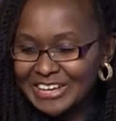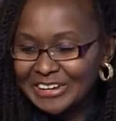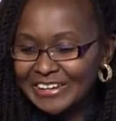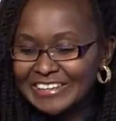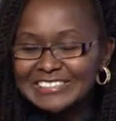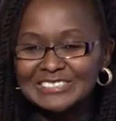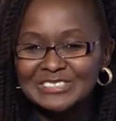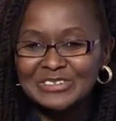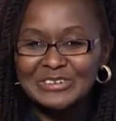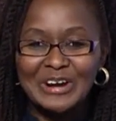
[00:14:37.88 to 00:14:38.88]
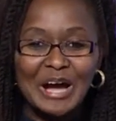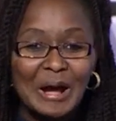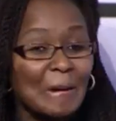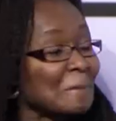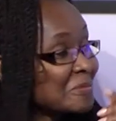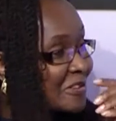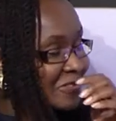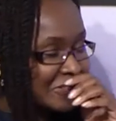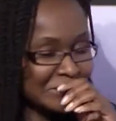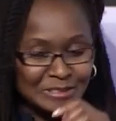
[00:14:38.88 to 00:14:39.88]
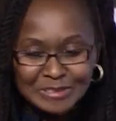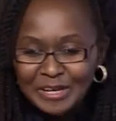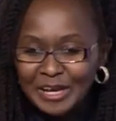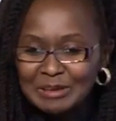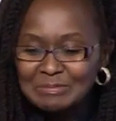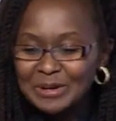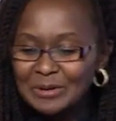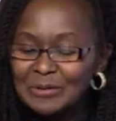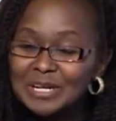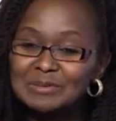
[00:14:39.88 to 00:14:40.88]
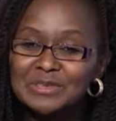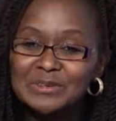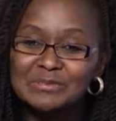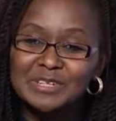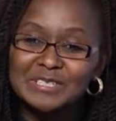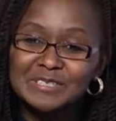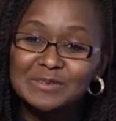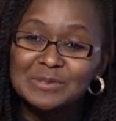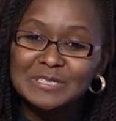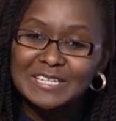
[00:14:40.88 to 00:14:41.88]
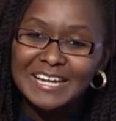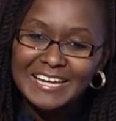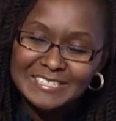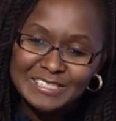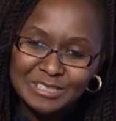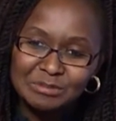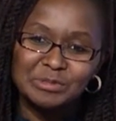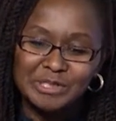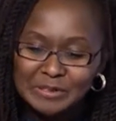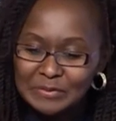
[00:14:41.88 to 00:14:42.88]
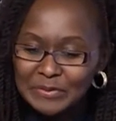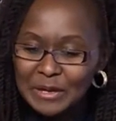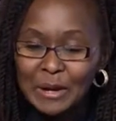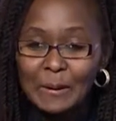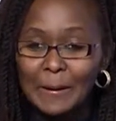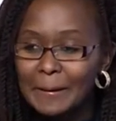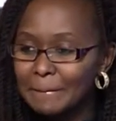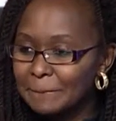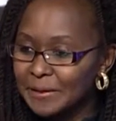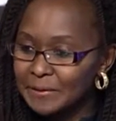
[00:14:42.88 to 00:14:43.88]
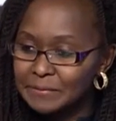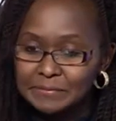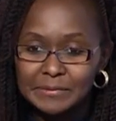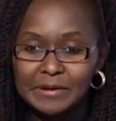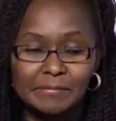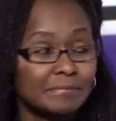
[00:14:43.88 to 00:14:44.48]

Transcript: okay, so uh, the first time I worked at the university was last summer. Um, uh,